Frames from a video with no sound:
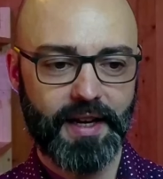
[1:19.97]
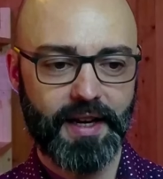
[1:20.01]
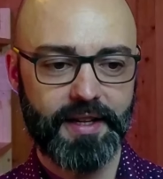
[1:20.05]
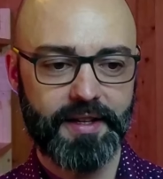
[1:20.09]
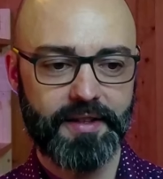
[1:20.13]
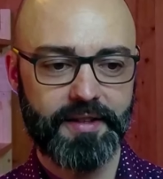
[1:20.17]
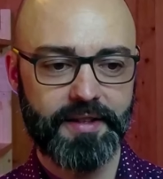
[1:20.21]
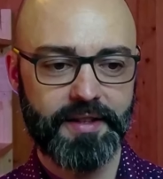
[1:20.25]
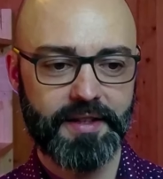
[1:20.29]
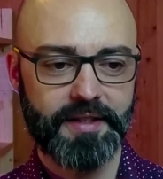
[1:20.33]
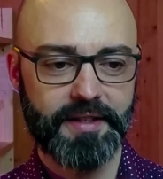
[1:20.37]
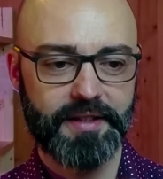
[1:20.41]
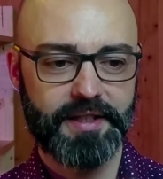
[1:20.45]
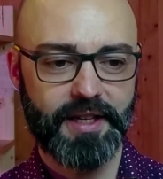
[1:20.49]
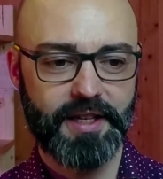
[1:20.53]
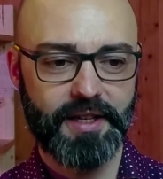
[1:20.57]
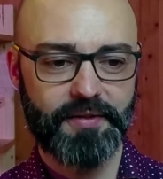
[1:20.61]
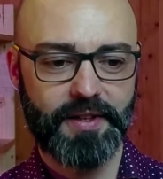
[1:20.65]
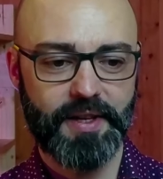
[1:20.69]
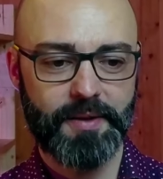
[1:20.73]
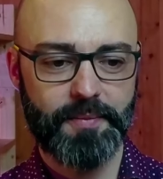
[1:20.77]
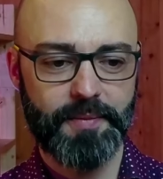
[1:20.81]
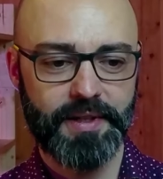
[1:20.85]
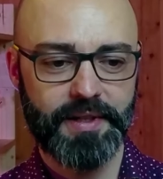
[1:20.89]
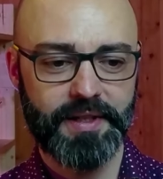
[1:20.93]
and
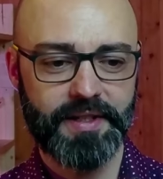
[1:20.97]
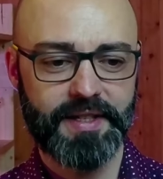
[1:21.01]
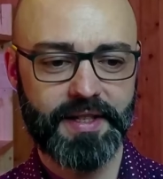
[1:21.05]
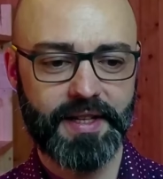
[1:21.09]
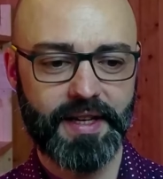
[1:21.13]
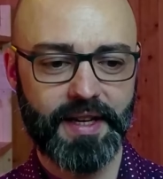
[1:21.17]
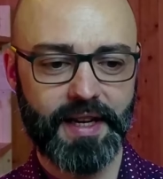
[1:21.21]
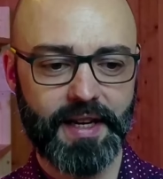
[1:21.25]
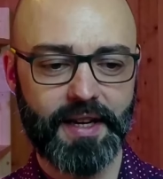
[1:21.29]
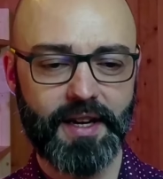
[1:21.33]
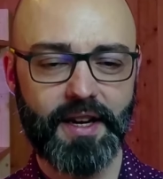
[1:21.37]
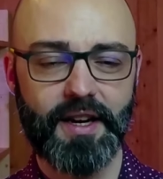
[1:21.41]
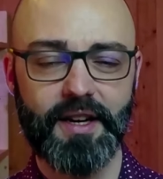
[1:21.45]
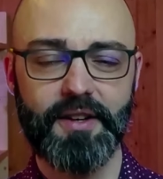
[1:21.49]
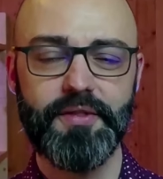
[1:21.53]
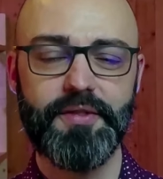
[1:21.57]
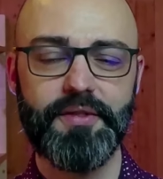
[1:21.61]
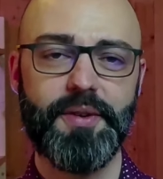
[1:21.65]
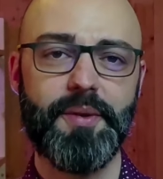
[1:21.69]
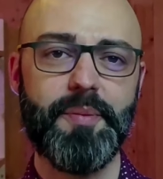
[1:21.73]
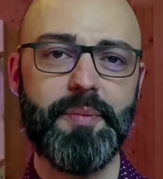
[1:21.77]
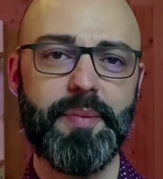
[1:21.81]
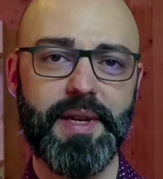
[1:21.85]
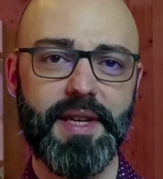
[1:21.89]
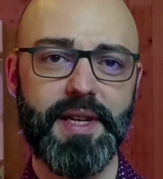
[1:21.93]
give them inside
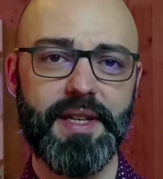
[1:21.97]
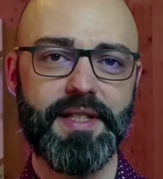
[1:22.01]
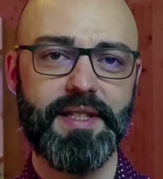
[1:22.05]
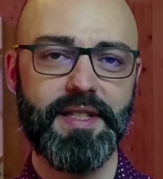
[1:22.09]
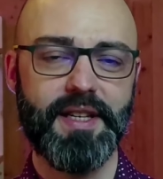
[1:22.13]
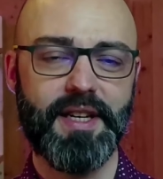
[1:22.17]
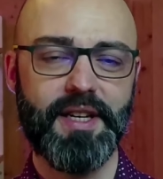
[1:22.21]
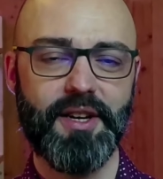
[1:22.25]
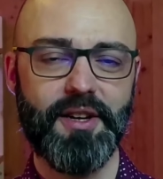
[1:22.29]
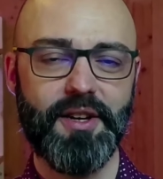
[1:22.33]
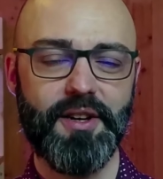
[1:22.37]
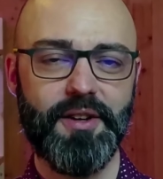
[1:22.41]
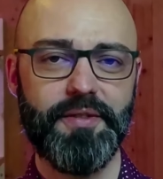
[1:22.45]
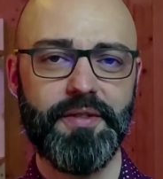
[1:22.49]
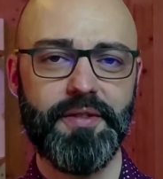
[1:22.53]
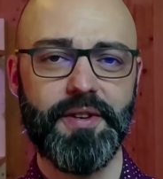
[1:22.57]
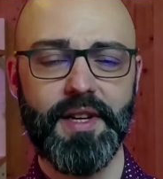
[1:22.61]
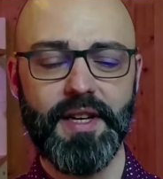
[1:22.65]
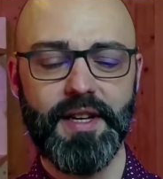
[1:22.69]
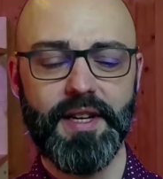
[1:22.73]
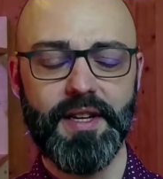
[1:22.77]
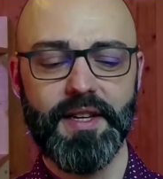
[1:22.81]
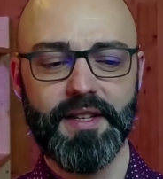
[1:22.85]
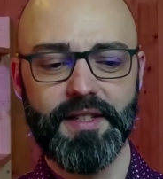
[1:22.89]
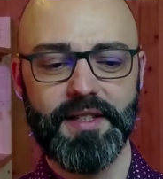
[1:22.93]
of a Bezier
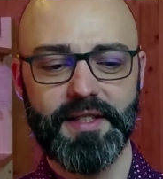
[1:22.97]
curve,